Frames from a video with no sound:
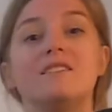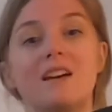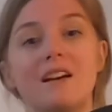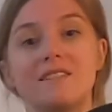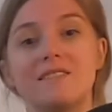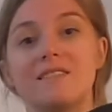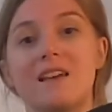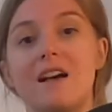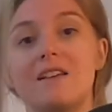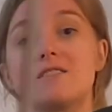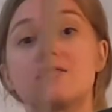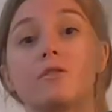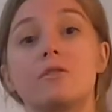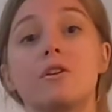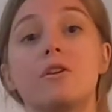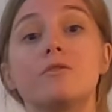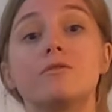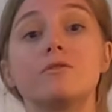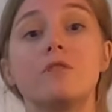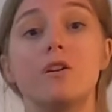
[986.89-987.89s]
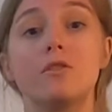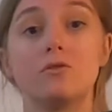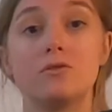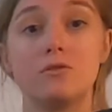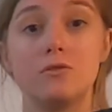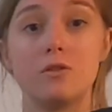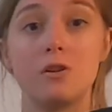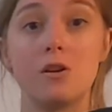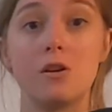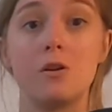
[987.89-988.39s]
does that. So it goes
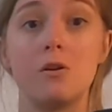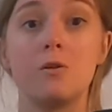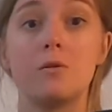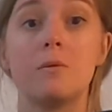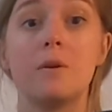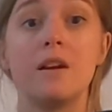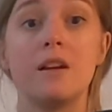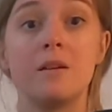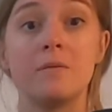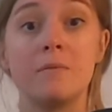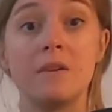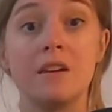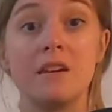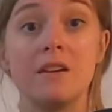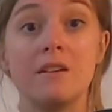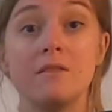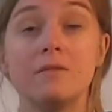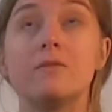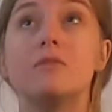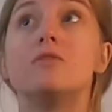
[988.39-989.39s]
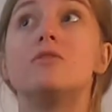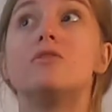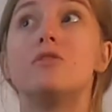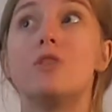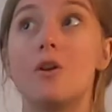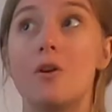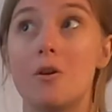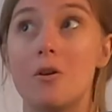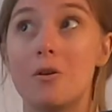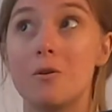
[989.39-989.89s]
do, re, mi,
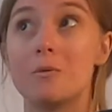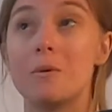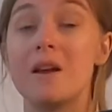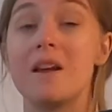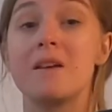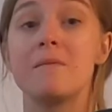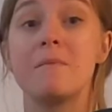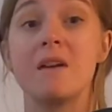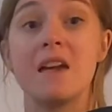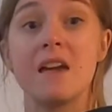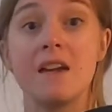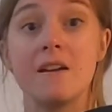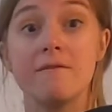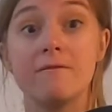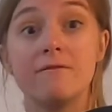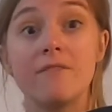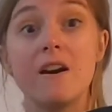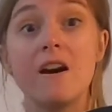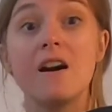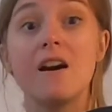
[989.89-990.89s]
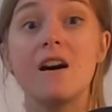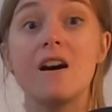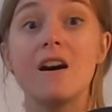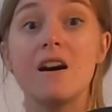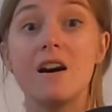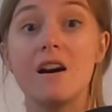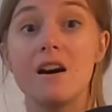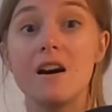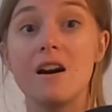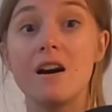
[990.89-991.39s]

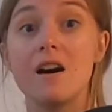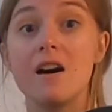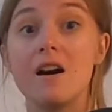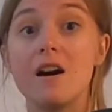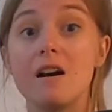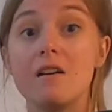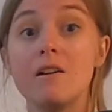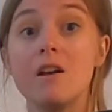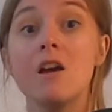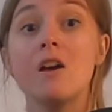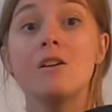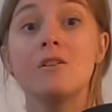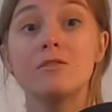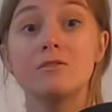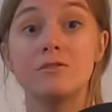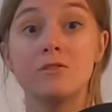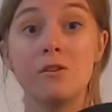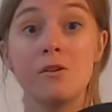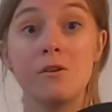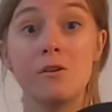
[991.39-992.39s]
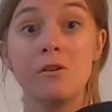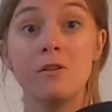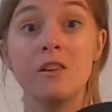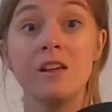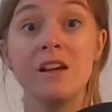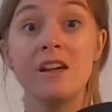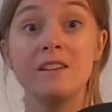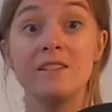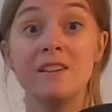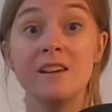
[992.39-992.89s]
fa, sol,
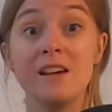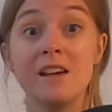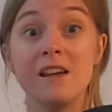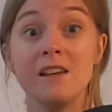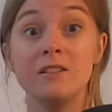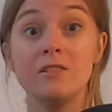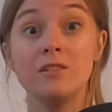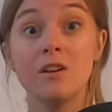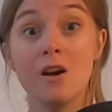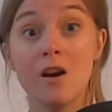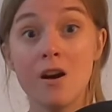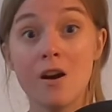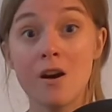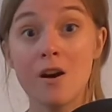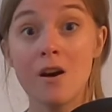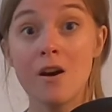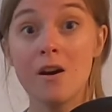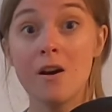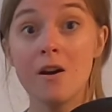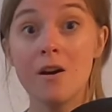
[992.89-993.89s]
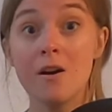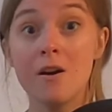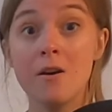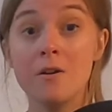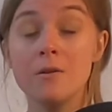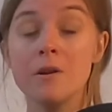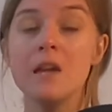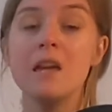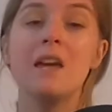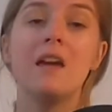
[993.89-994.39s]
la, te,
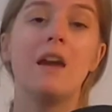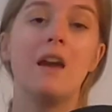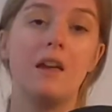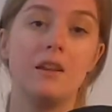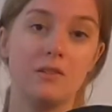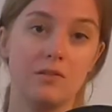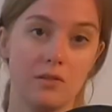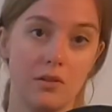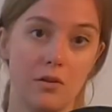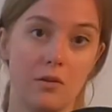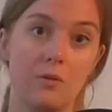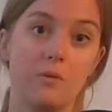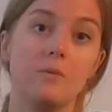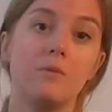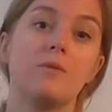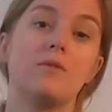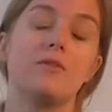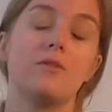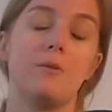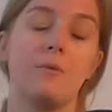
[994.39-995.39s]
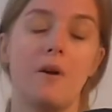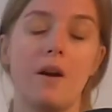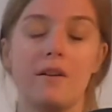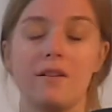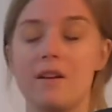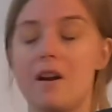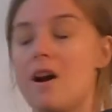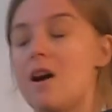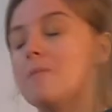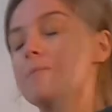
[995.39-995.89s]
do, and so
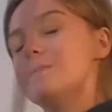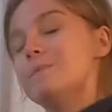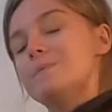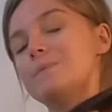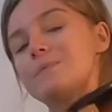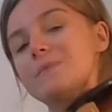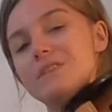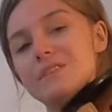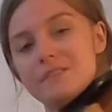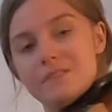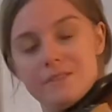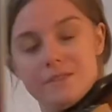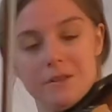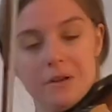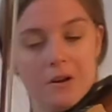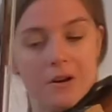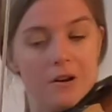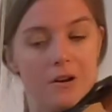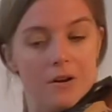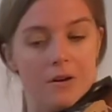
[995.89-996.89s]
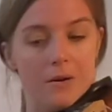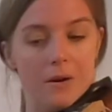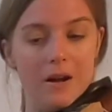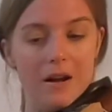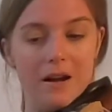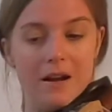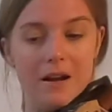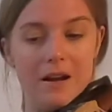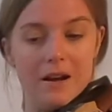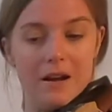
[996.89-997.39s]
on up. So
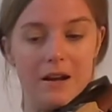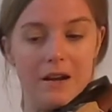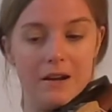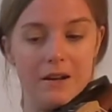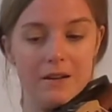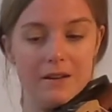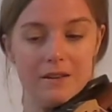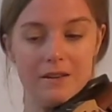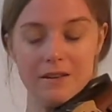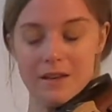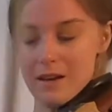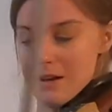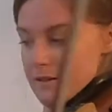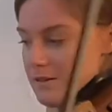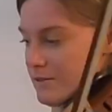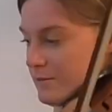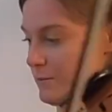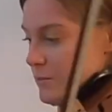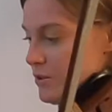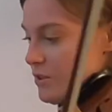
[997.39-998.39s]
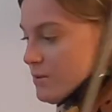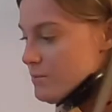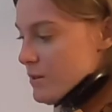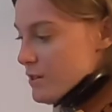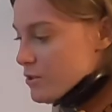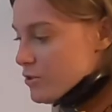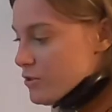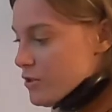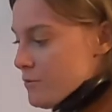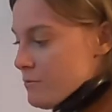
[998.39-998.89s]
yeah, put the
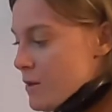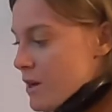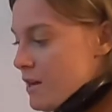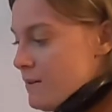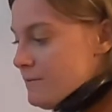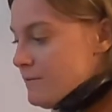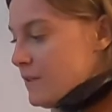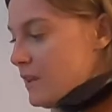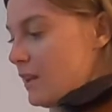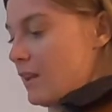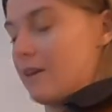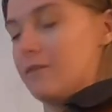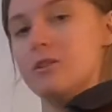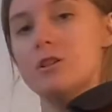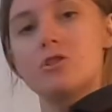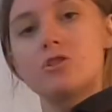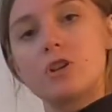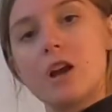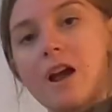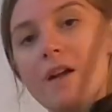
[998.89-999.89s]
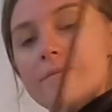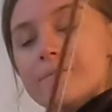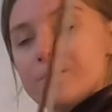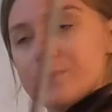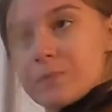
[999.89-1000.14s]
metronome on and give it a try.